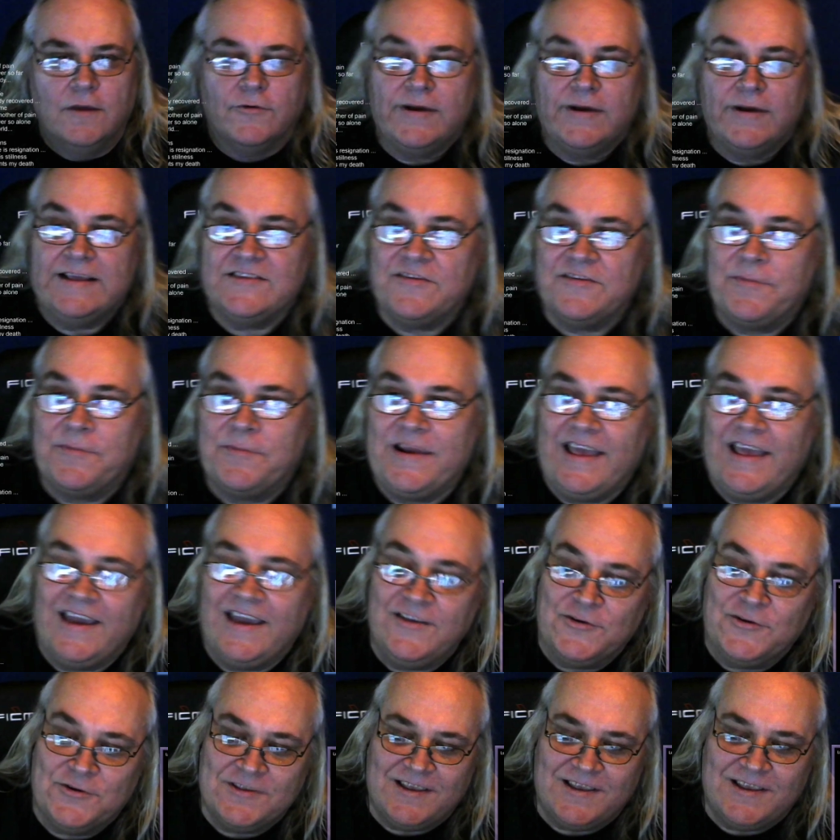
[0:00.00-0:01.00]
Greetings, everybody. How you
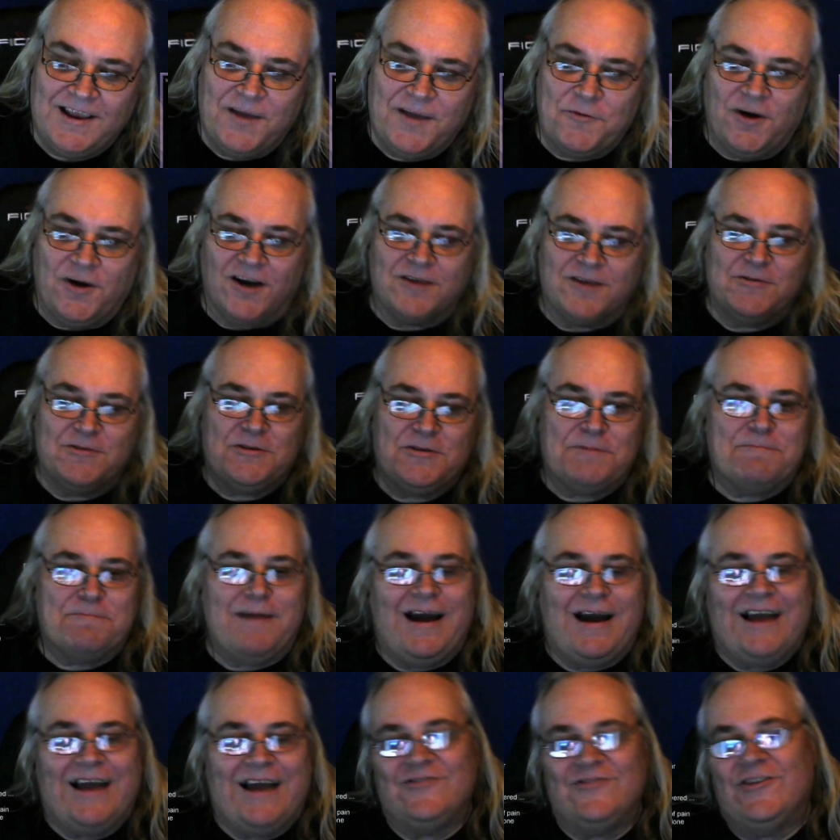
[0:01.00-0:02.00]
doing today? Welcome to
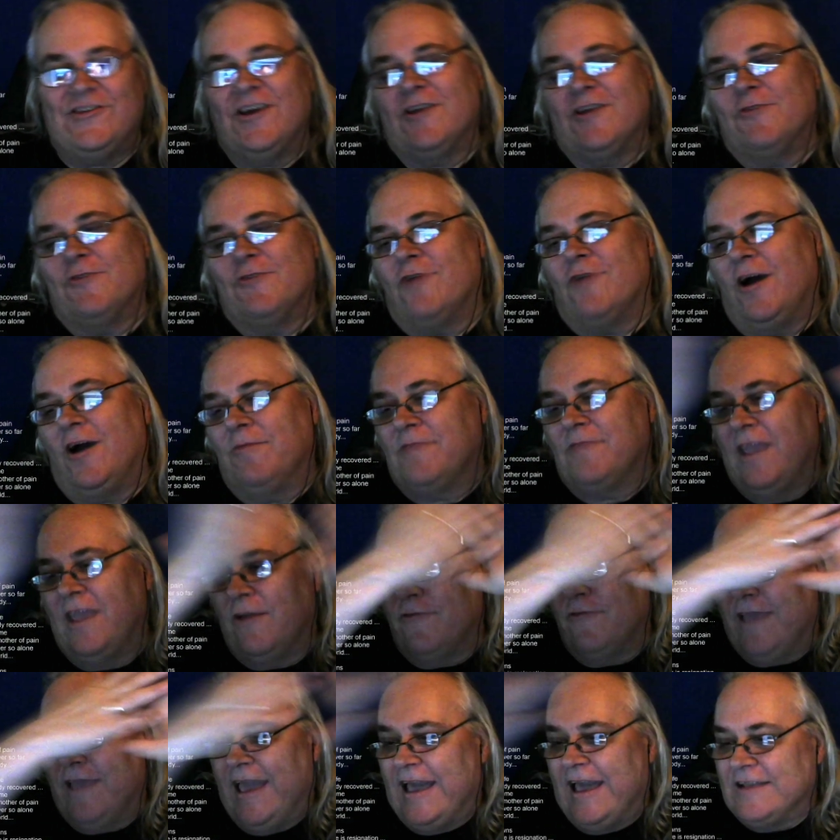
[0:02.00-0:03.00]
my channel, Robk
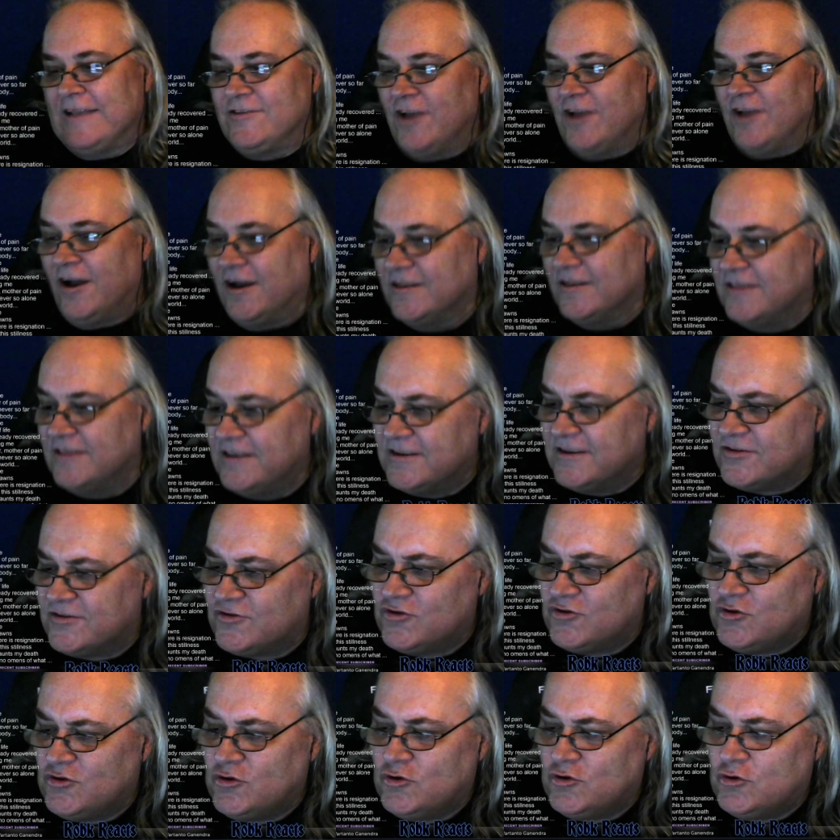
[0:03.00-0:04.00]
Reacts, on this
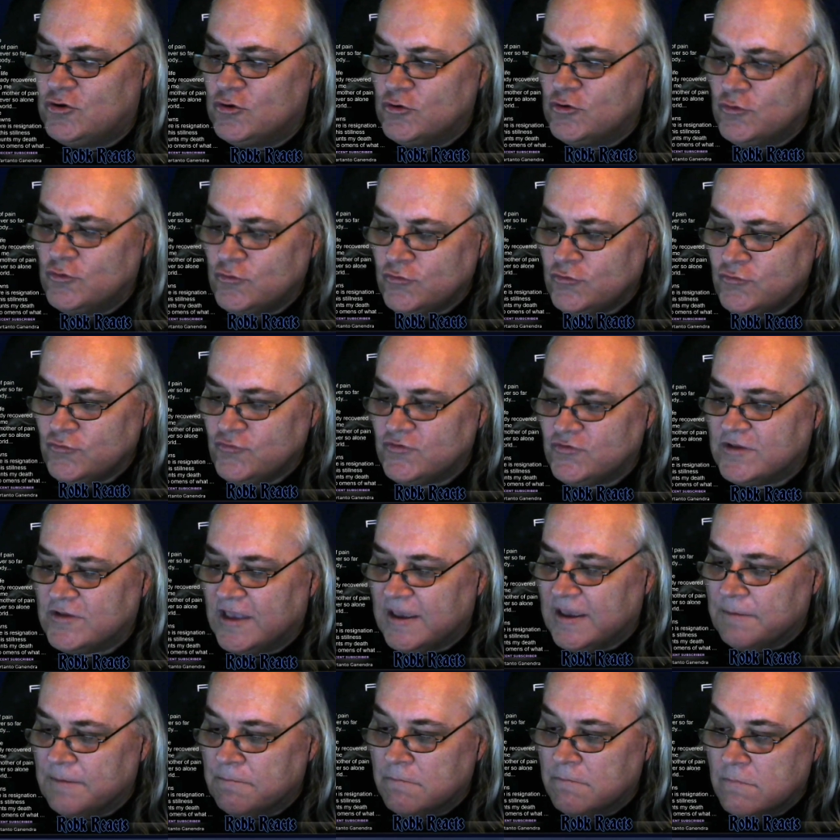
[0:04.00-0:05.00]

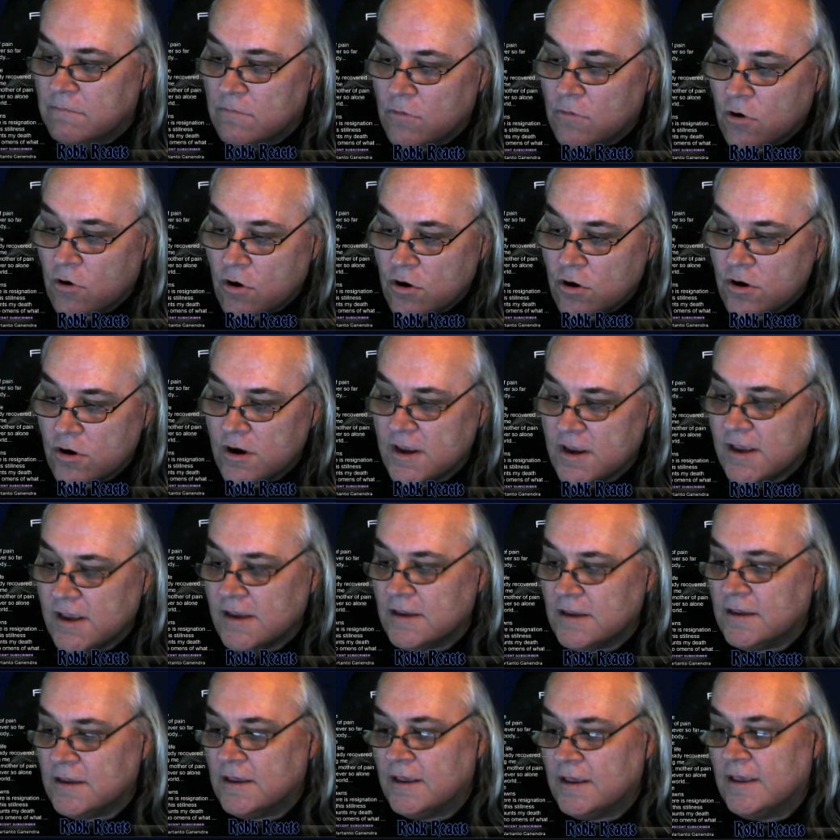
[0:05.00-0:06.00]
Tuesday morning.